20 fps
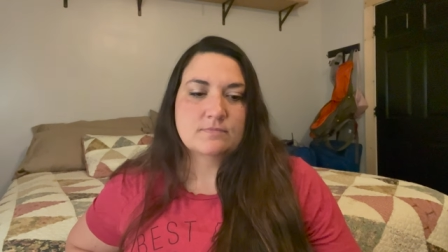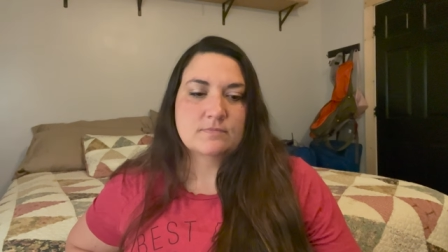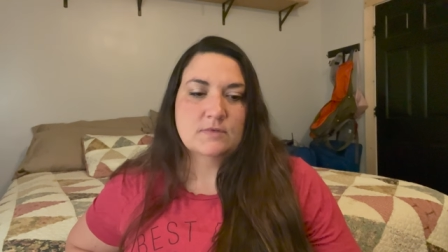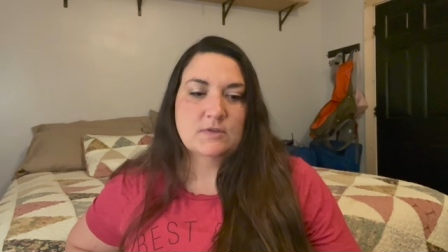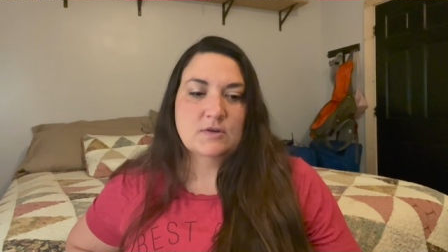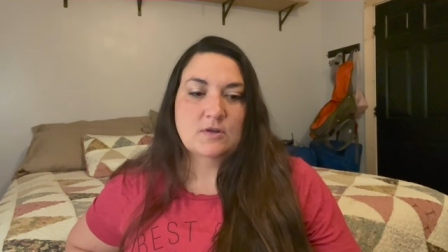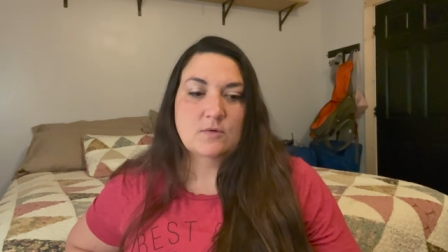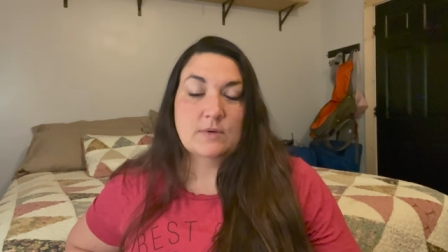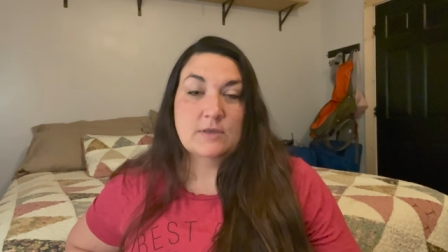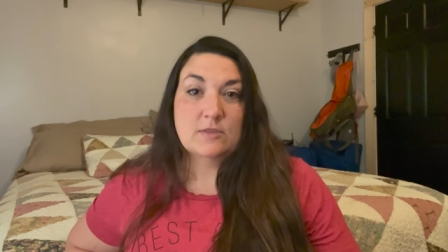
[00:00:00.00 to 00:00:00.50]

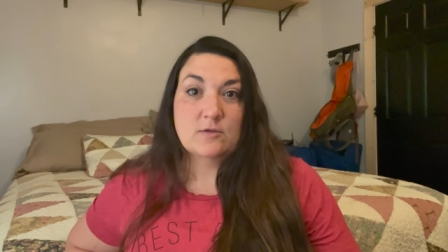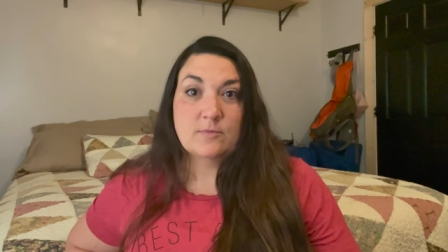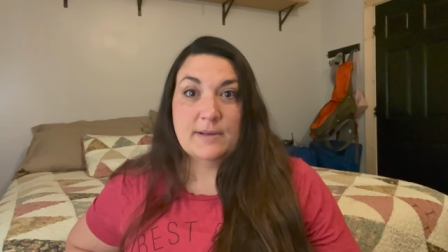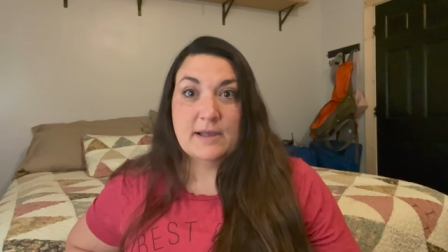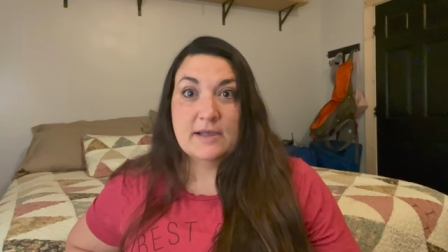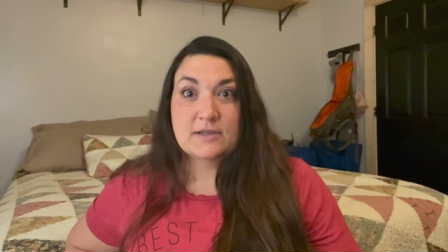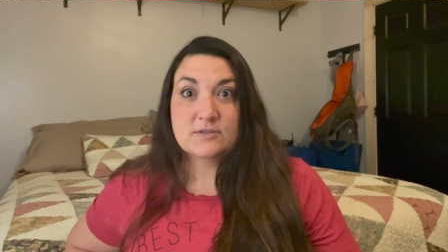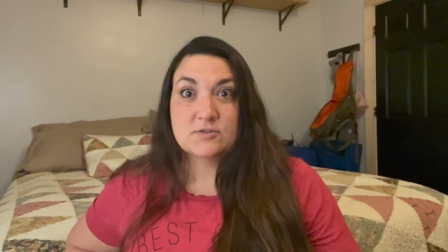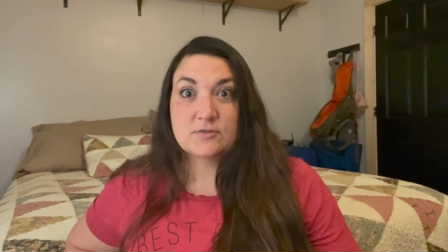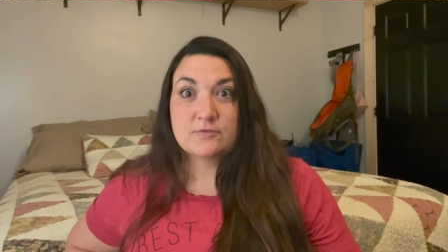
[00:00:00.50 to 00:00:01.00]
you know, either
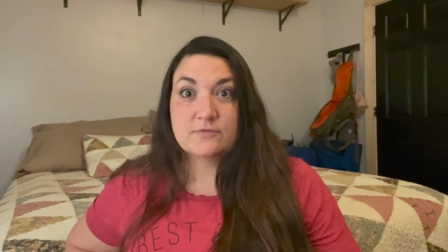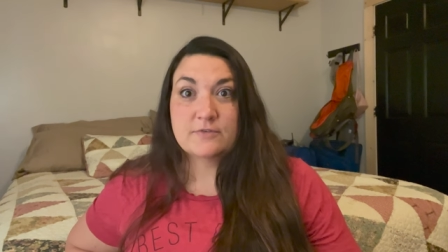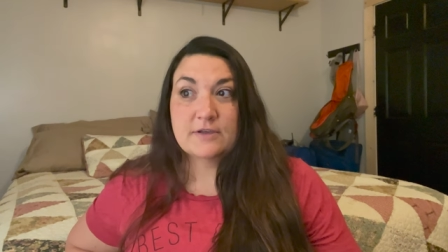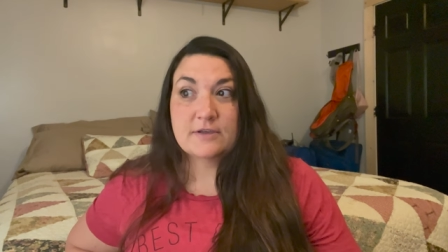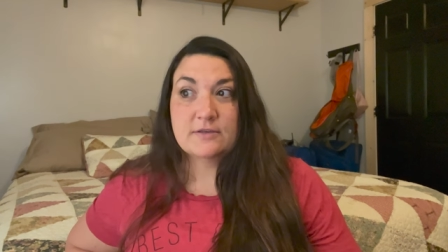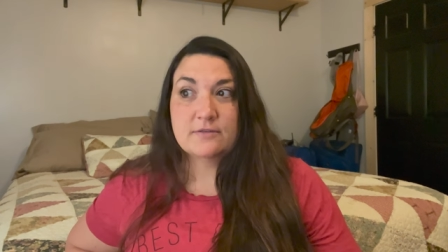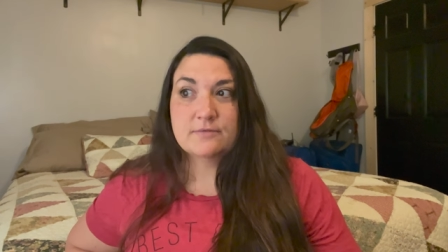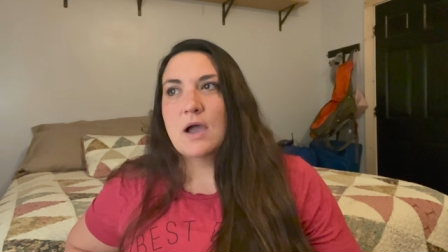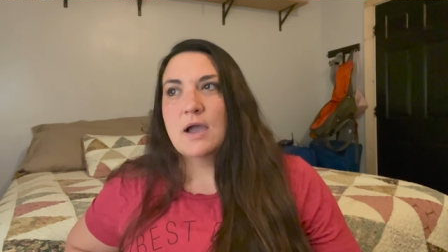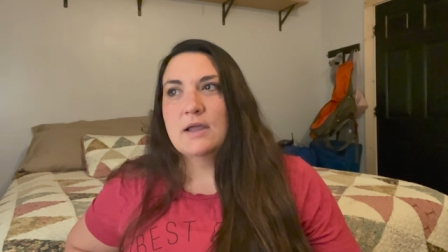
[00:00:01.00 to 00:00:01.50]
pass or
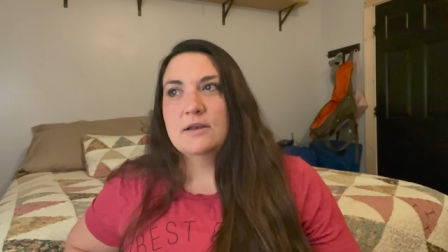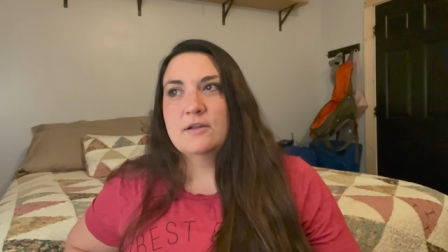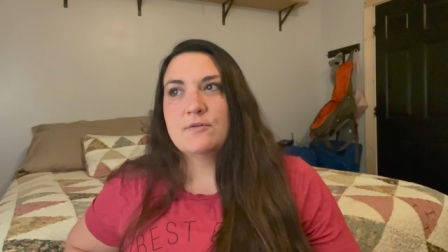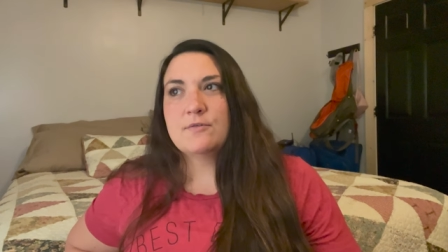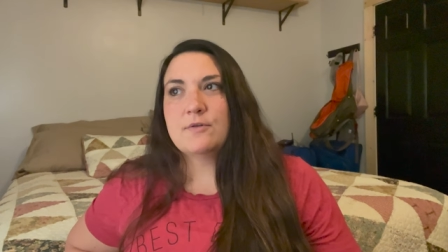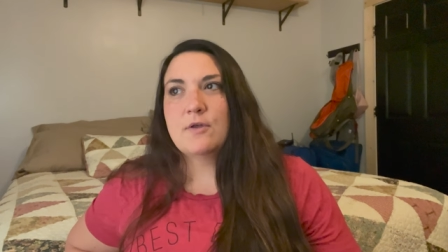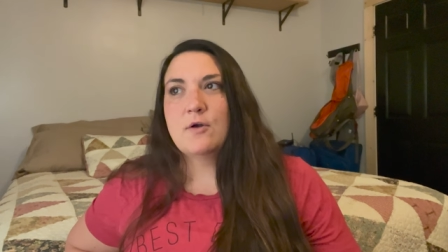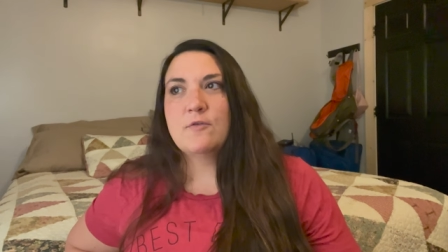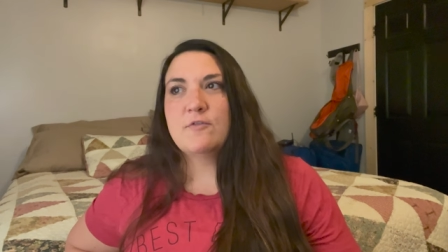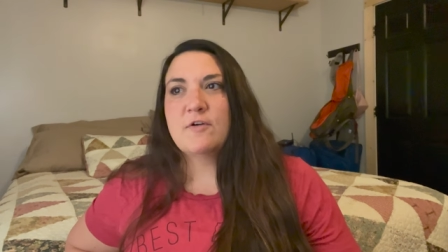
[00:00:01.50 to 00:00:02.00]
fail. I
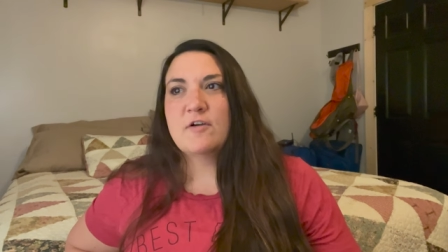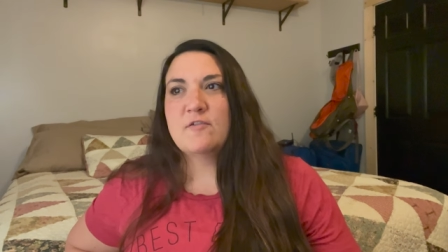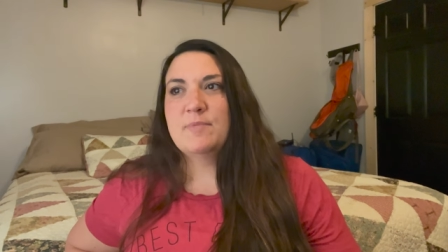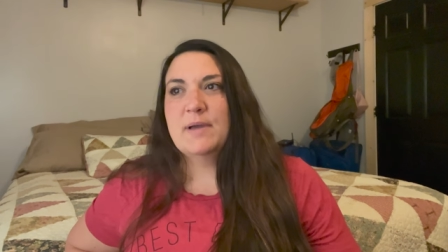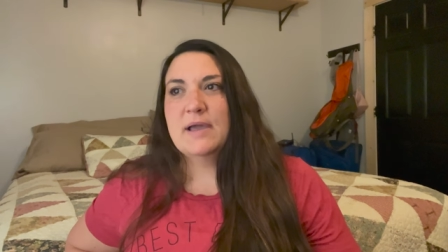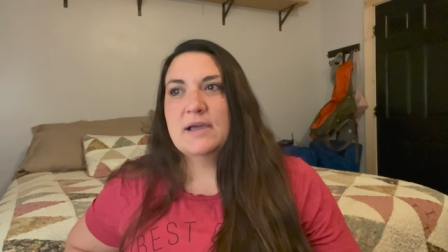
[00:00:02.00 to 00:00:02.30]
don't know if I've